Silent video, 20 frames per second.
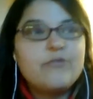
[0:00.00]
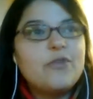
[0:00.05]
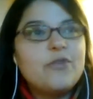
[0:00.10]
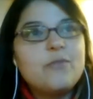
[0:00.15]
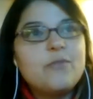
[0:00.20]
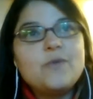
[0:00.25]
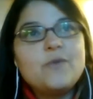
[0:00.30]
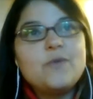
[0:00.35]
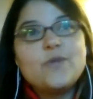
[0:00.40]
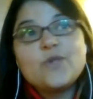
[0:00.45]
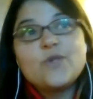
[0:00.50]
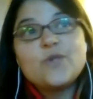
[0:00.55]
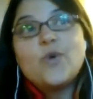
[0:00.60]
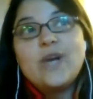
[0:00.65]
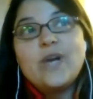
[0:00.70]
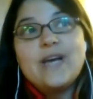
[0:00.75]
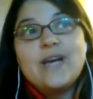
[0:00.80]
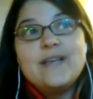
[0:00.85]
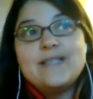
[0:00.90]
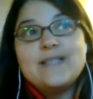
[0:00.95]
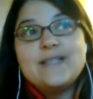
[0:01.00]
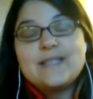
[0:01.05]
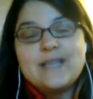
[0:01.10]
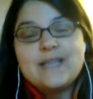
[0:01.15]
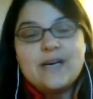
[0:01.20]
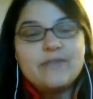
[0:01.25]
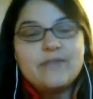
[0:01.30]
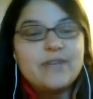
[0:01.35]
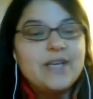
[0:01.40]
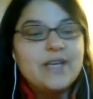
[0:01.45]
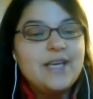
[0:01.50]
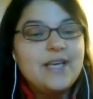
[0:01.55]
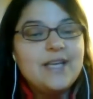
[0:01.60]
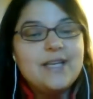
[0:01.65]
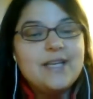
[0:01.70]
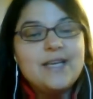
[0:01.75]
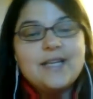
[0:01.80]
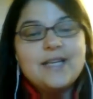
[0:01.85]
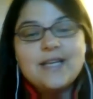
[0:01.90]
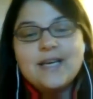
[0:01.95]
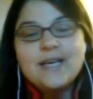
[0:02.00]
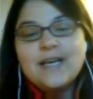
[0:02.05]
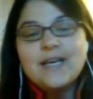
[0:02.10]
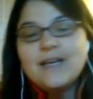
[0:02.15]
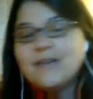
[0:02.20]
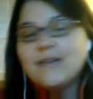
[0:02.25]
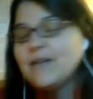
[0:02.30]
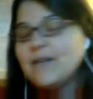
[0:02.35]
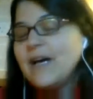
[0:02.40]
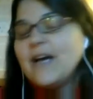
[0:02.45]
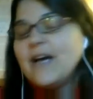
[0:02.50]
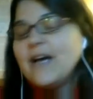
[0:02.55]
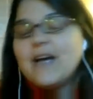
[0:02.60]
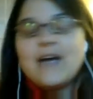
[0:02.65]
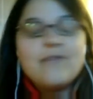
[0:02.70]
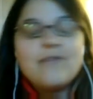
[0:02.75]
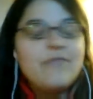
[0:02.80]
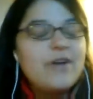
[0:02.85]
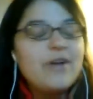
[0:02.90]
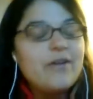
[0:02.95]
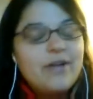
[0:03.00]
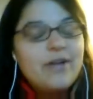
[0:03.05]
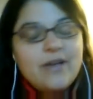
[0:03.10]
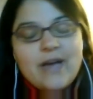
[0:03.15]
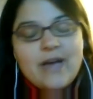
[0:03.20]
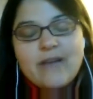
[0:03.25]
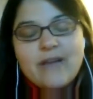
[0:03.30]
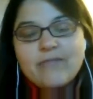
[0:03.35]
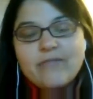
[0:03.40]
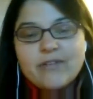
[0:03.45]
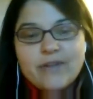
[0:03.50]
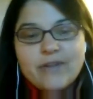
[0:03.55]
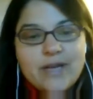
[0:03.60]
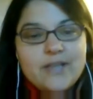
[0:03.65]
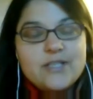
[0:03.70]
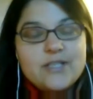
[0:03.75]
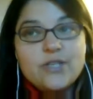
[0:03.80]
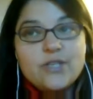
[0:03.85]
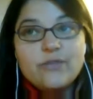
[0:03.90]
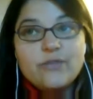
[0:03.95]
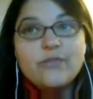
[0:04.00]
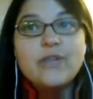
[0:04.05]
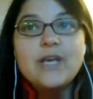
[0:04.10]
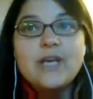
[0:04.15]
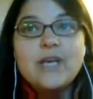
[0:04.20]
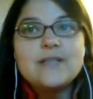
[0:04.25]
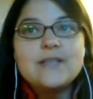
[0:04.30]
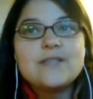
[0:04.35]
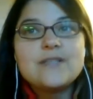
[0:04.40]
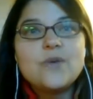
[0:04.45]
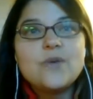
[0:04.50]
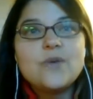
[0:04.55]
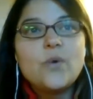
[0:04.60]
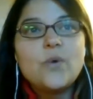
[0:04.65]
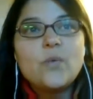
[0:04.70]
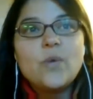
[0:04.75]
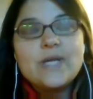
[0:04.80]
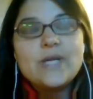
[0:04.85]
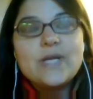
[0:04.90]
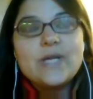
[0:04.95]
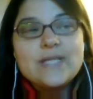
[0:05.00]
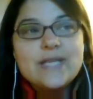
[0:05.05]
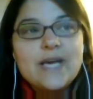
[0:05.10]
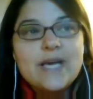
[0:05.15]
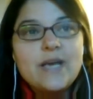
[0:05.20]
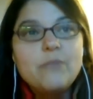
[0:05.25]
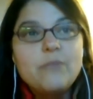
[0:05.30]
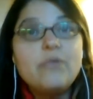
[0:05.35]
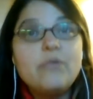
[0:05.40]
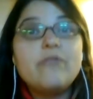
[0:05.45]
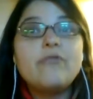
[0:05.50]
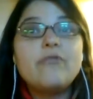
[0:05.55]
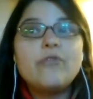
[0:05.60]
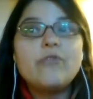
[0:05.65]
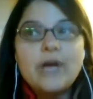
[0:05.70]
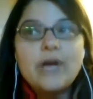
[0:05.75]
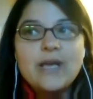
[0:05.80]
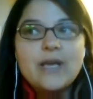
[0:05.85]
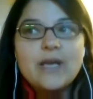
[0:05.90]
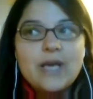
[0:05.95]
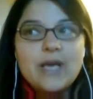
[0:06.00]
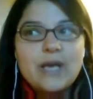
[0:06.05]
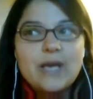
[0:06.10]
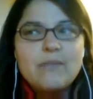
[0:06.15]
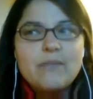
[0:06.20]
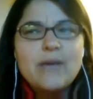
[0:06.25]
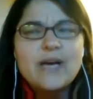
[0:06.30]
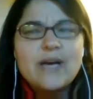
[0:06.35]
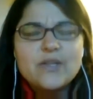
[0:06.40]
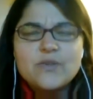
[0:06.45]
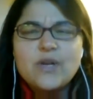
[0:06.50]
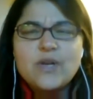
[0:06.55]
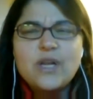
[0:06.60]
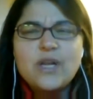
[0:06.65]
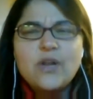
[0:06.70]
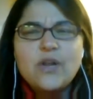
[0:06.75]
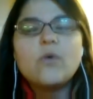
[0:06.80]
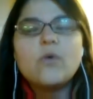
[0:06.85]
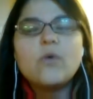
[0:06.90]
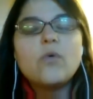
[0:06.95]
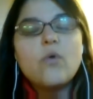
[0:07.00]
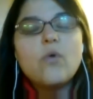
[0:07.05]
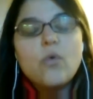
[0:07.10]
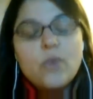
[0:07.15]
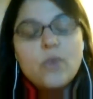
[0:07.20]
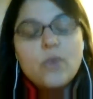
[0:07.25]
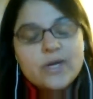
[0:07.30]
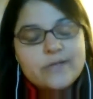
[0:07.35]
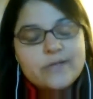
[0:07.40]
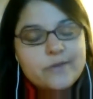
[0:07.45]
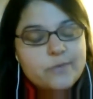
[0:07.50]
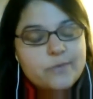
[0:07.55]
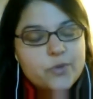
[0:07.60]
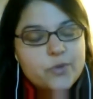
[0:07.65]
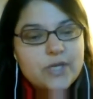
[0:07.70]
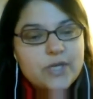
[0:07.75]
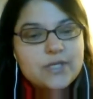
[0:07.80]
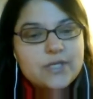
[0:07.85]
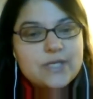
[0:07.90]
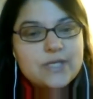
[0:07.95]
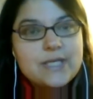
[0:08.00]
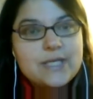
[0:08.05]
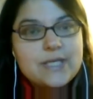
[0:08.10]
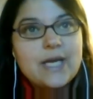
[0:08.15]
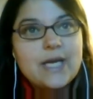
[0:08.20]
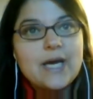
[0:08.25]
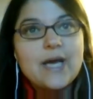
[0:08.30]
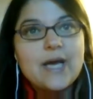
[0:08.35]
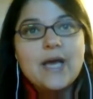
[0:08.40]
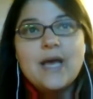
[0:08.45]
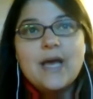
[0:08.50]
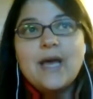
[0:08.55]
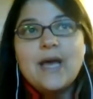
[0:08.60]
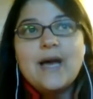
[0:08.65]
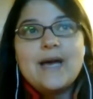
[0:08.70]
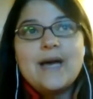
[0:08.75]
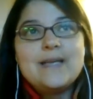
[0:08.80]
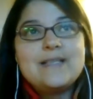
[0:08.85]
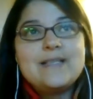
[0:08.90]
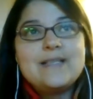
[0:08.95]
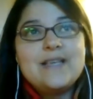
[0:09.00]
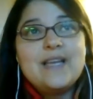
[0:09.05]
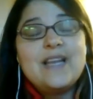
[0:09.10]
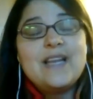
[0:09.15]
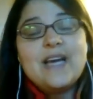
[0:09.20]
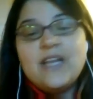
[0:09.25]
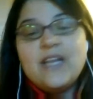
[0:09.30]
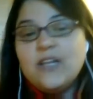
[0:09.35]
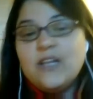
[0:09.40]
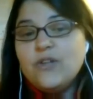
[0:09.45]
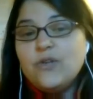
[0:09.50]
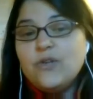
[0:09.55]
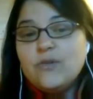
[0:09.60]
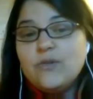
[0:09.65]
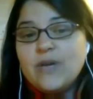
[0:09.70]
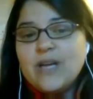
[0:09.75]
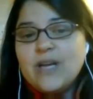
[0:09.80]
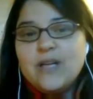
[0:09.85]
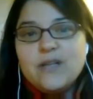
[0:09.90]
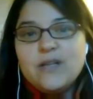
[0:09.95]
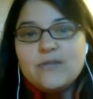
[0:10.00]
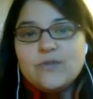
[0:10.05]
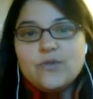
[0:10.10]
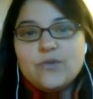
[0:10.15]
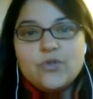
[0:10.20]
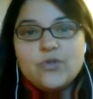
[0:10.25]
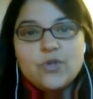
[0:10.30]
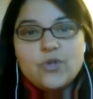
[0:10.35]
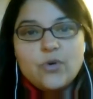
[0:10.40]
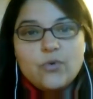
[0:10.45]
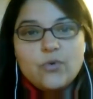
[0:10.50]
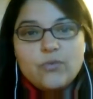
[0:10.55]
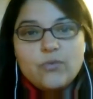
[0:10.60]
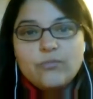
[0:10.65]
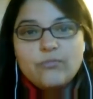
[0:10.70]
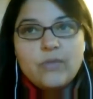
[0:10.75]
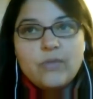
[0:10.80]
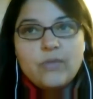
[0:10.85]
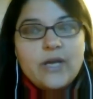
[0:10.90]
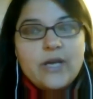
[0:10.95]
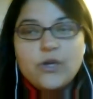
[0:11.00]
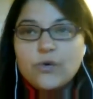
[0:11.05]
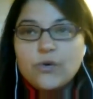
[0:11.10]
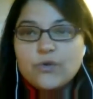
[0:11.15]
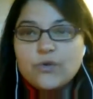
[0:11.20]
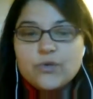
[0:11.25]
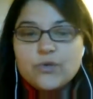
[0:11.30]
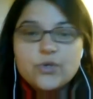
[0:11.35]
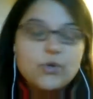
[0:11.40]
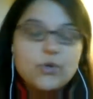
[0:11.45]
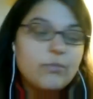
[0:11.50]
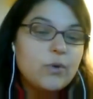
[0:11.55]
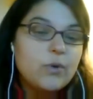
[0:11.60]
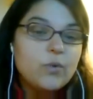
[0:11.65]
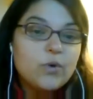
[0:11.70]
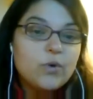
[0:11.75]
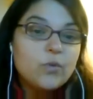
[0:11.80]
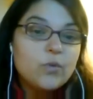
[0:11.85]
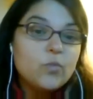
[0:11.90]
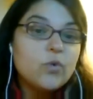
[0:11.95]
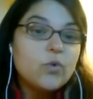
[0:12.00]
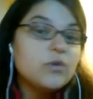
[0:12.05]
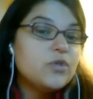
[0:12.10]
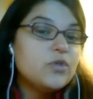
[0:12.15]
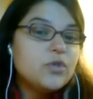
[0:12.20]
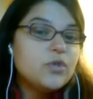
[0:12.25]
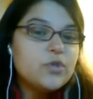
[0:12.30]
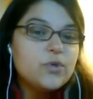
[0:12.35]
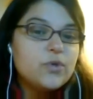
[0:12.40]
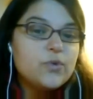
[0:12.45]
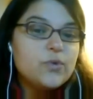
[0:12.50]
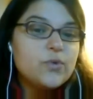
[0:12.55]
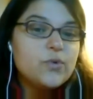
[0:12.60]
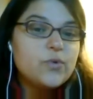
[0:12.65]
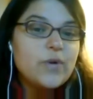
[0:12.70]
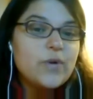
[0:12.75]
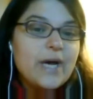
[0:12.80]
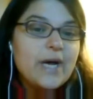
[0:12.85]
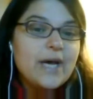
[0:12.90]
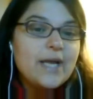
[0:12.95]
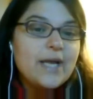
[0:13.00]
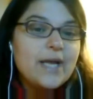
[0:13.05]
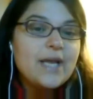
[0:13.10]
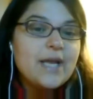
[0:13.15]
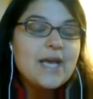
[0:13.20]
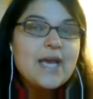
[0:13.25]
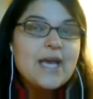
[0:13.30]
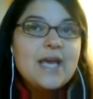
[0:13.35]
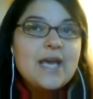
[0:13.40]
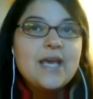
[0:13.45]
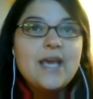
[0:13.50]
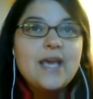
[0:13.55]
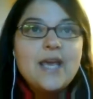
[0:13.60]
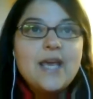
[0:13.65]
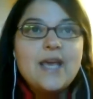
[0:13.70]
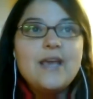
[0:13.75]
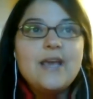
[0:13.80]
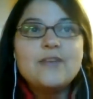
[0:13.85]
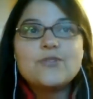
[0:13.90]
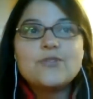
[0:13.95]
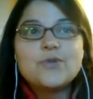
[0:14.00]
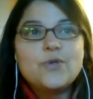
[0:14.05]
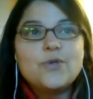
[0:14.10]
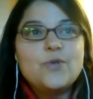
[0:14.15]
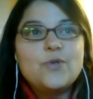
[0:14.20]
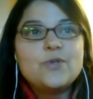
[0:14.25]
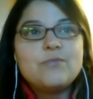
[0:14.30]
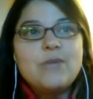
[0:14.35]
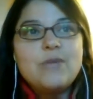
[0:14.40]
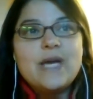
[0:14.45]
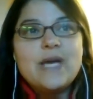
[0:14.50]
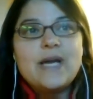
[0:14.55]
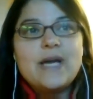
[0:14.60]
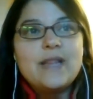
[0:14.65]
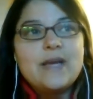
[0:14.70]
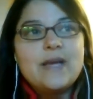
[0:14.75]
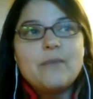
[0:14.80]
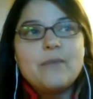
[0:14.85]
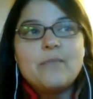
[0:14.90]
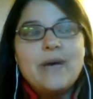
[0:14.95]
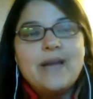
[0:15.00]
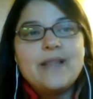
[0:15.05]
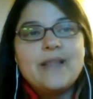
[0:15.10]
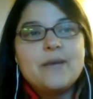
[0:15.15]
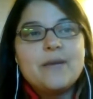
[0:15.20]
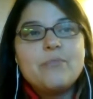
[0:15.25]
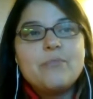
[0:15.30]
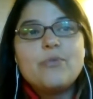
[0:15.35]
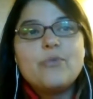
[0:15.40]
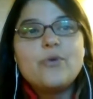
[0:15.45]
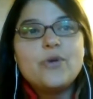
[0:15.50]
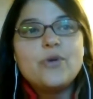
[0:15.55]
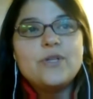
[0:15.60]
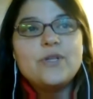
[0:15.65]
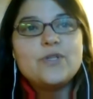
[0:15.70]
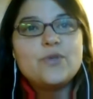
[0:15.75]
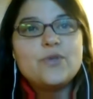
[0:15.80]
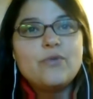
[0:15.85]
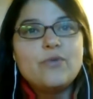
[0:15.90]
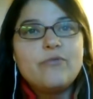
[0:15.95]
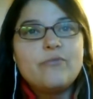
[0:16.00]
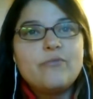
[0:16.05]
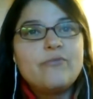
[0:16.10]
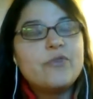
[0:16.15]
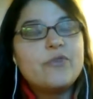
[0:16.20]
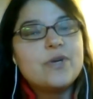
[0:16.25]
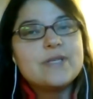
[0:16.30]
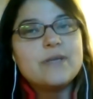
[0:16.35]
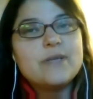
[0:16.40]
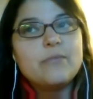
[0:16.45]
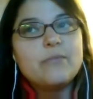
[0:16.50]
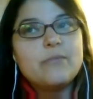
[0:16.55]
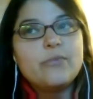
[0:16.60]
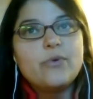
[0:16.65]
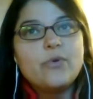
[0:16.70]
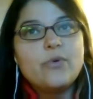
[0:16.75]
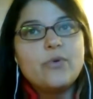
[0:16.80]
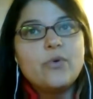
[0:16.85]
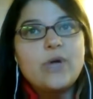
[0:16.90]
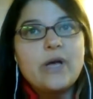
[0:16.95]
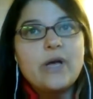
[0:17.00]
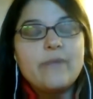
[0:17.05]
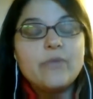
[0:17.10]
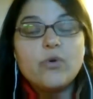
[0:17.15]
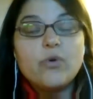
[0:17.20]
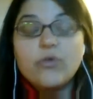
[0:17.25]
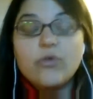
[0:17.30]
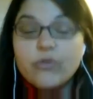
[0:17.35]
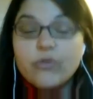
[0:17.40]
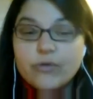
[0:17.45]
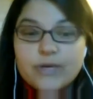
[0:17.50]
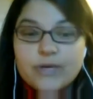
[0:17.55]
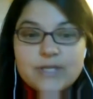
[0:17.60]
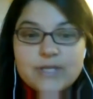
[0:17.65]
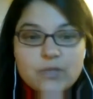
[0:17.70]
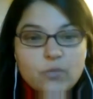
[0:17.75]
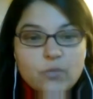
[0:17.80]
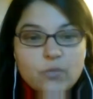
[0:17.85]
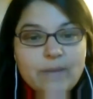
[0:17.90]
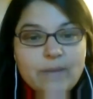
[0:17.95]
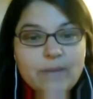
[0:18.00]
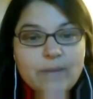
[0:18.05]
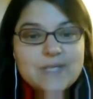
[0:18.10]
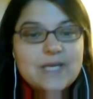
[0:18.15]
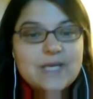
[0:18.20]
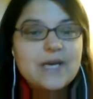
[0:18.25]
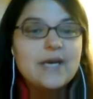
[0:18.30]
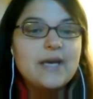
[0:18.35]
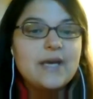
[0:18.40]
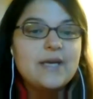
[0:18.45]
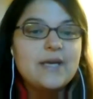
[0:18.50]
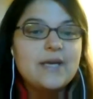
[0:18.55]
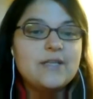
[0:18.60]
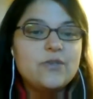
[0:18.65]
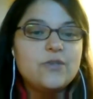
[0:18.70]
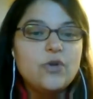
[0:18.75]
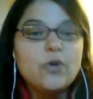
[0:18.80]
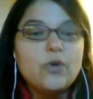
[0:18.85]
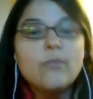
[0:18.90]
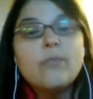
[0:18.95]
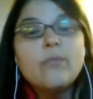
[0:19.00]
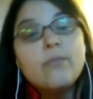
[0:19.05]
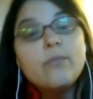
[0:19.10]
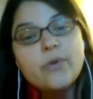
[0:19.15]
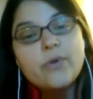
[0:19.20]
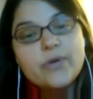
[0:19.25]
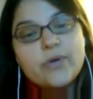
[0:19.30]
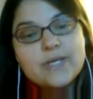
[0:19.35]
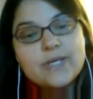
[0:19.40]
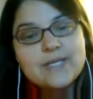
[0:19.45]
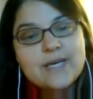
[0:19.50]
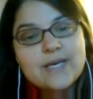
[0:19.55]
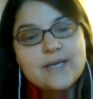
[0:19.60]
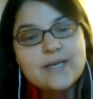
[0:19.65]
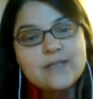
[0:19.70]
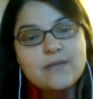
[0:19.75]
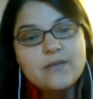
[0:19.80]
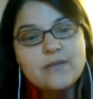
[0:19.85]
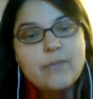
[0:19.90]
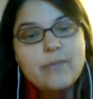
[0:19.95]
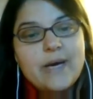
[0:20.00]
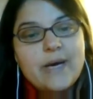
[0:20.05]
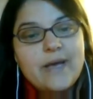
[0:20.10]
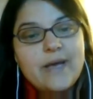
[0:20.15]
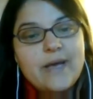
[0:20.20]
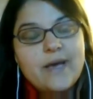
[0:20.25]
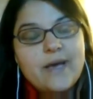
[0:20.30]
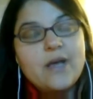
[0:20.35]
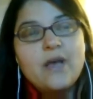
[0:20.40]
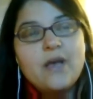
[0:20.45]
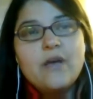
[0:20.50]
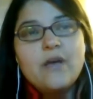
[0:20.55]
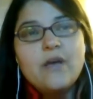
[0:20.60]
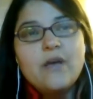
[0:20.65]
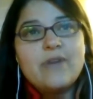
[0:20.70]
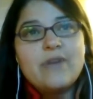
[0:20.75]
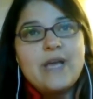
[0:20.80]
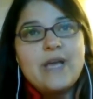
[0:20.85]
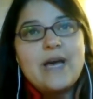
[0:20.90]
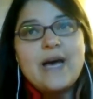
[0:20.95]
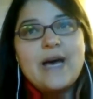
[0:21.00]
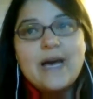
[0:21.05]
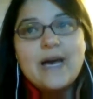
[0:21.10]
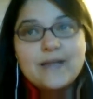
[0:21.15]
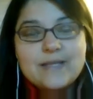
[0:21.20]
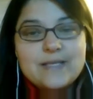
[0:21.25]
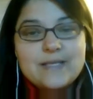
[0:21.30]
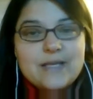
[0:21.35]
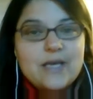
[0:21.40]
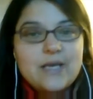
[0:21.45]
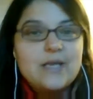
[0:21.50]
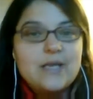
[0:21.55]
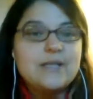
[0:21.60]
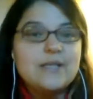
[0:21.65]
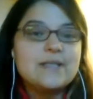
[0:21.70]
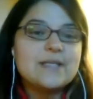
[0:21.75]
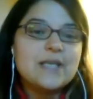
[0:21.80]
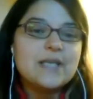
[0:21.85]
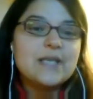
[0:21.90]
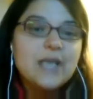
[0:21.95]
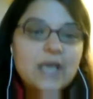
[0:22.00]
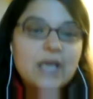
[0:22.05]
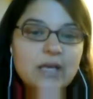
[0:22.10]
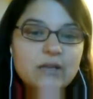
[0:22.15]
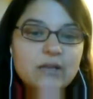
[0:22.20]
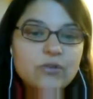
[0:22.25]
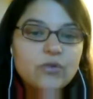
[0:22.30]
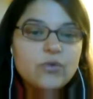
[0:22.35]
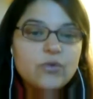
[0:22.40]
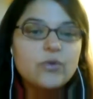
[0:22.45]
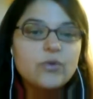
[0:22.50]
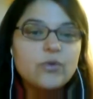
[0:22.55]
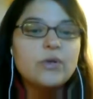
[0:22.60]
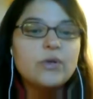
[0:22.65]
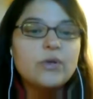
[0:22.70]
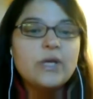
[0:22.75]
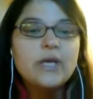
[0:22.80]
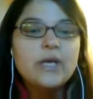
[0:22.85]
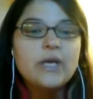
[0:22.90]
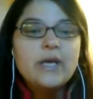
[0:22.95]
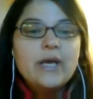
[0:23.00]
For me, it was online stuff, and he did a variety of things. So one day before I came, on one trip to Argentina, I said, I need to show you to show me what you do. And he introduced me at that point to, for example, authority websites, monetizing via AdSense, Kindle.